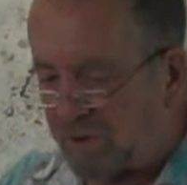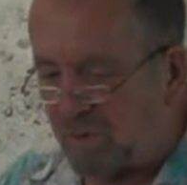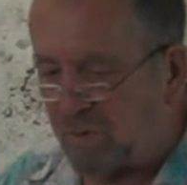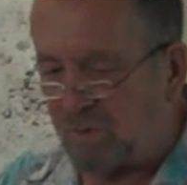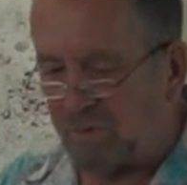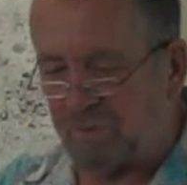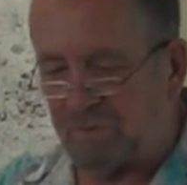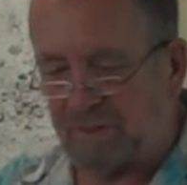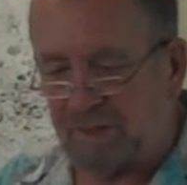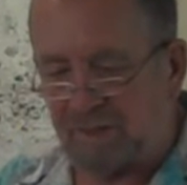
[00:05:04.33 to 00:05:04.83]

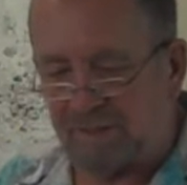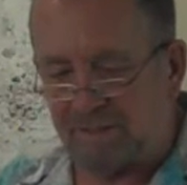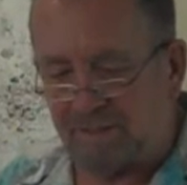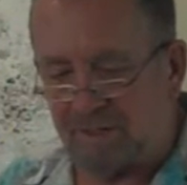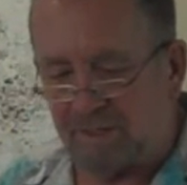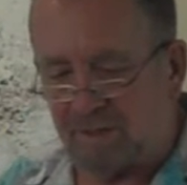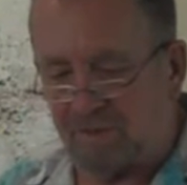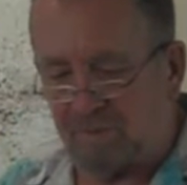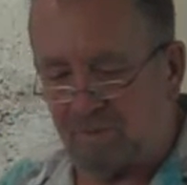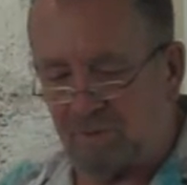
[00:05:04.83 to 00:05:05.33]
after
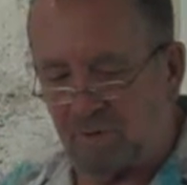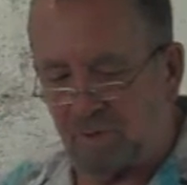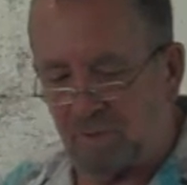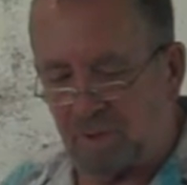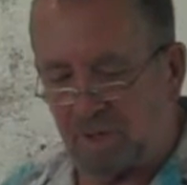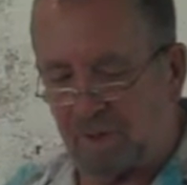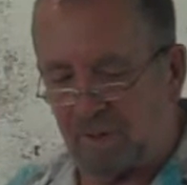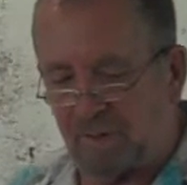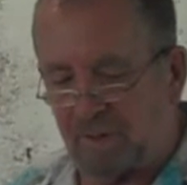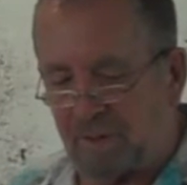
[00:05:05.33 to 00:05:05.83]
most of the
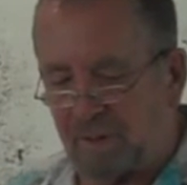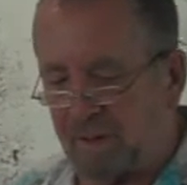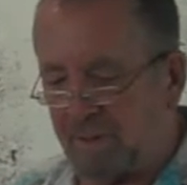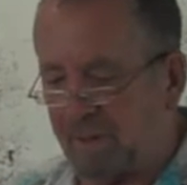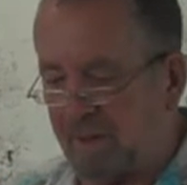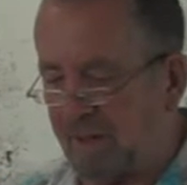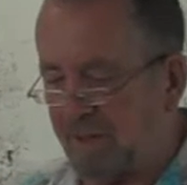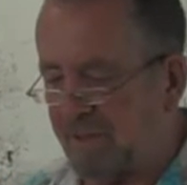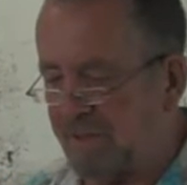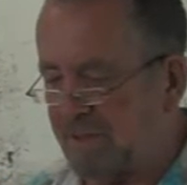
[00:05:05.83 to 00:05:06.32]
Psalms,
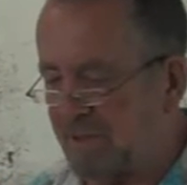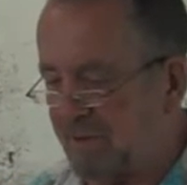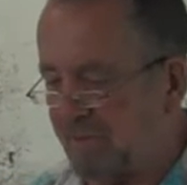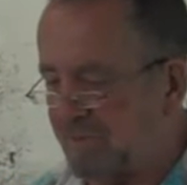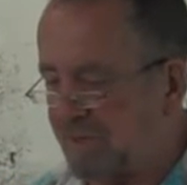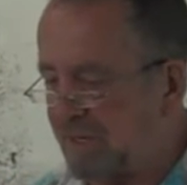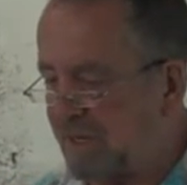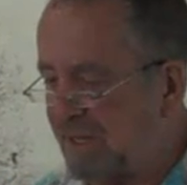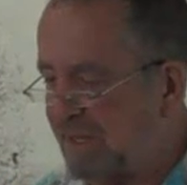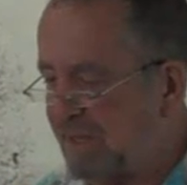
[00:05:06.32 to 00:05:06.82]

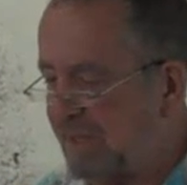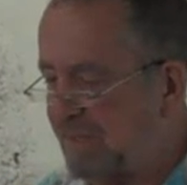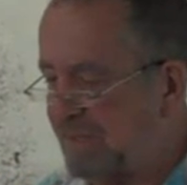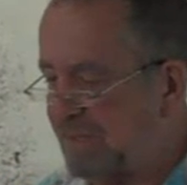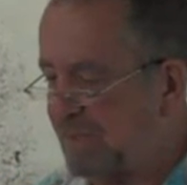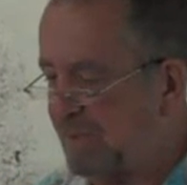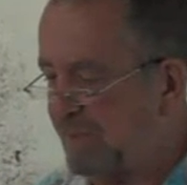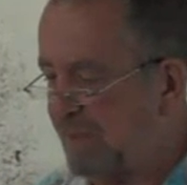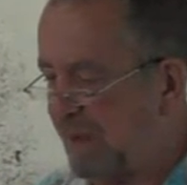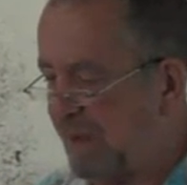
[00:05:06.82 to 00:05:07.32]
and
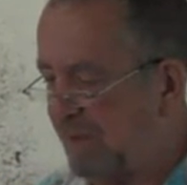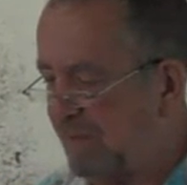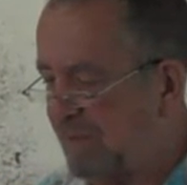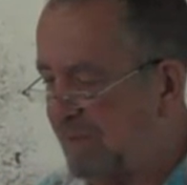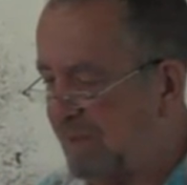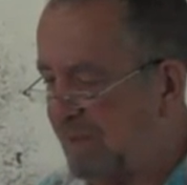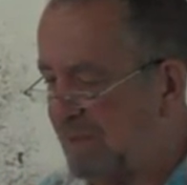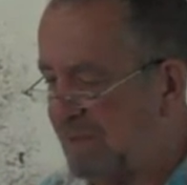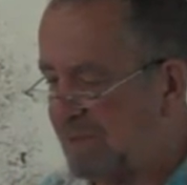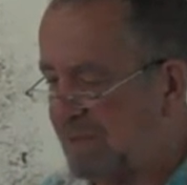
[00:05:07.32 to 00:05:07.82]
written to the
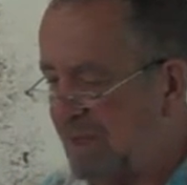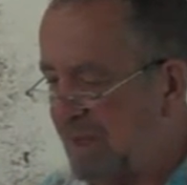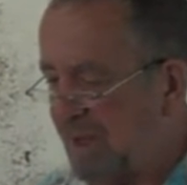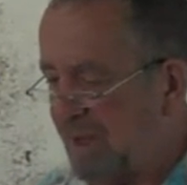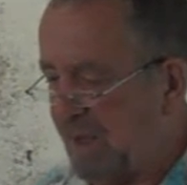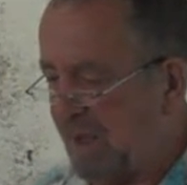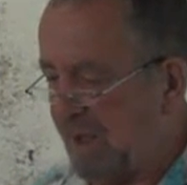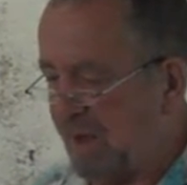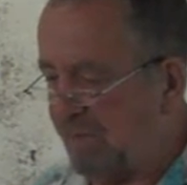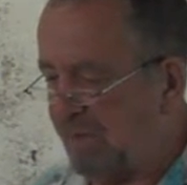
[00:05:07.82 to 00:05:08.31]
music
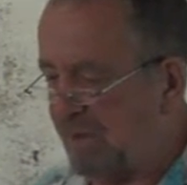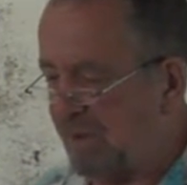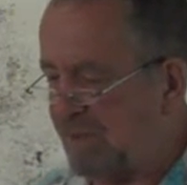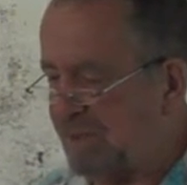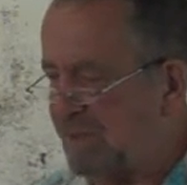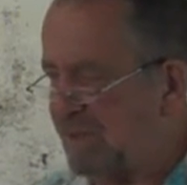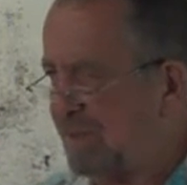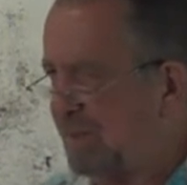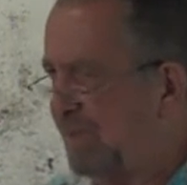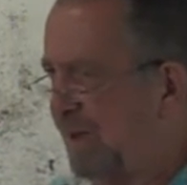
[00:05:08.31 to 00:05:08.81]
of
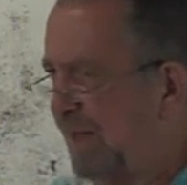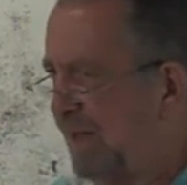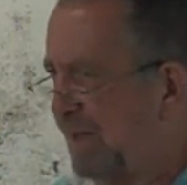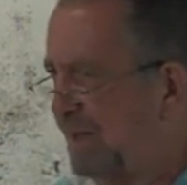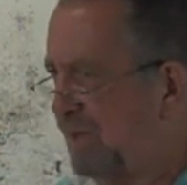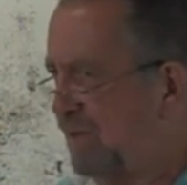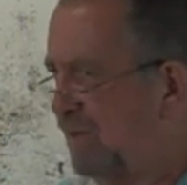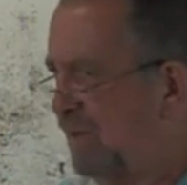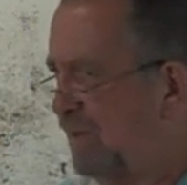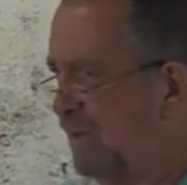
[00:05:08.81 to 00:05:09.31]
something,
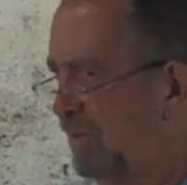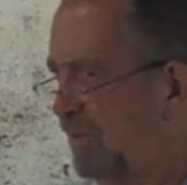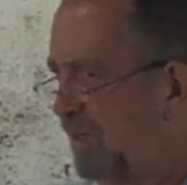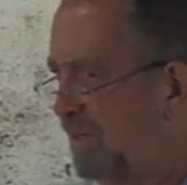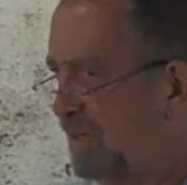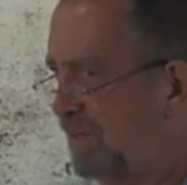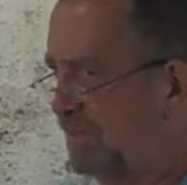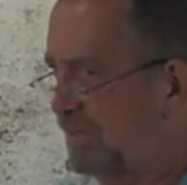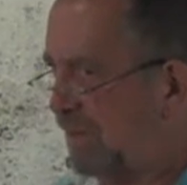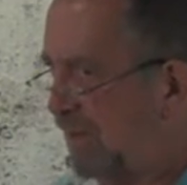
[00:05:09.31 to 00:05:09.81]

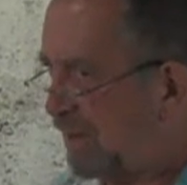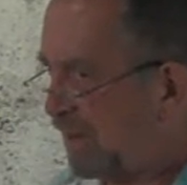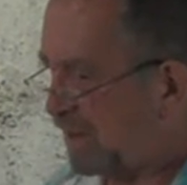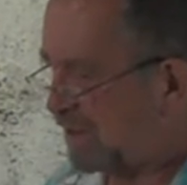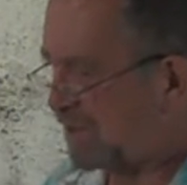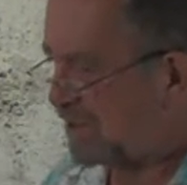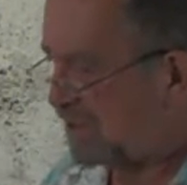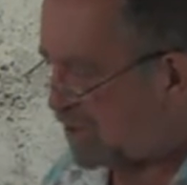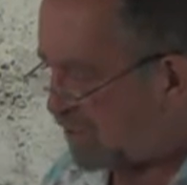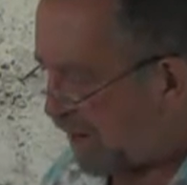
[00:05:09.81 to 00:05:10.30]
blah, blah,
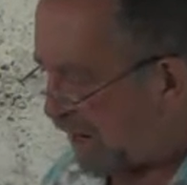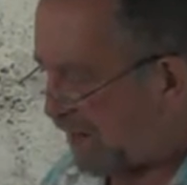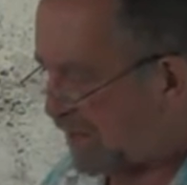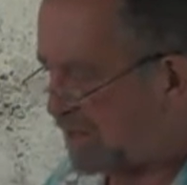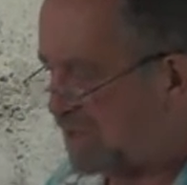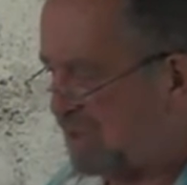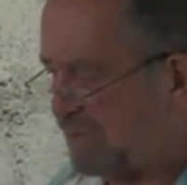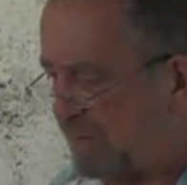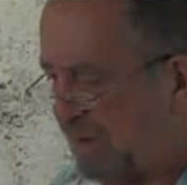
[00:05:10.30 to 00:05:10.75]
whatever.